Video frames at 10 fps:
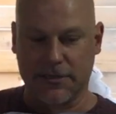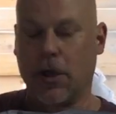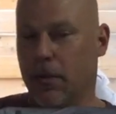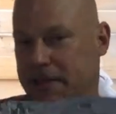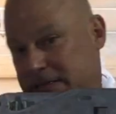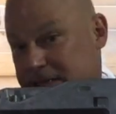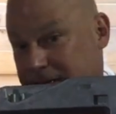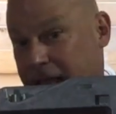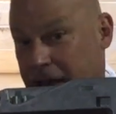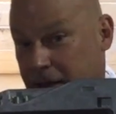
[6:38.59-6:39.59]
So this is
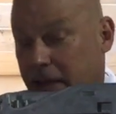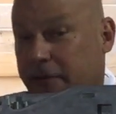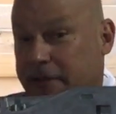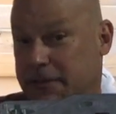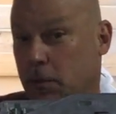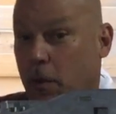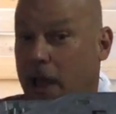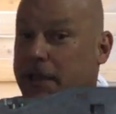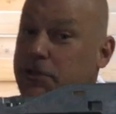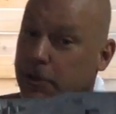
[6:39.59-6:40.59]
again another reason
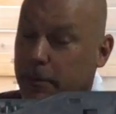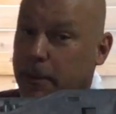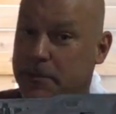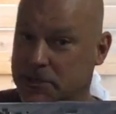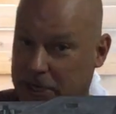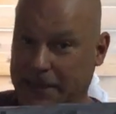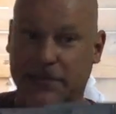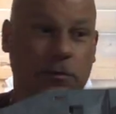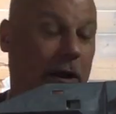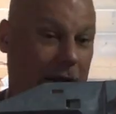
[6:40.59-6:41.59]
why Janome
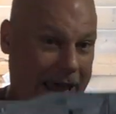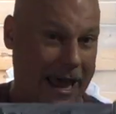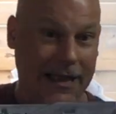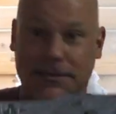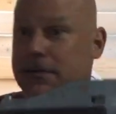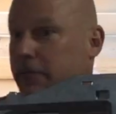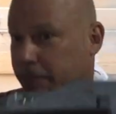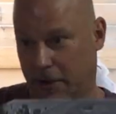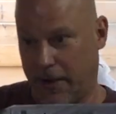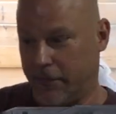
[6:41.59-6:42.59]
machines will last
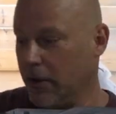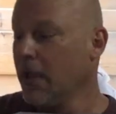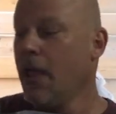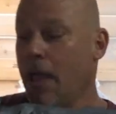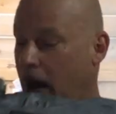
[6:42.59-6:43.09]
forever.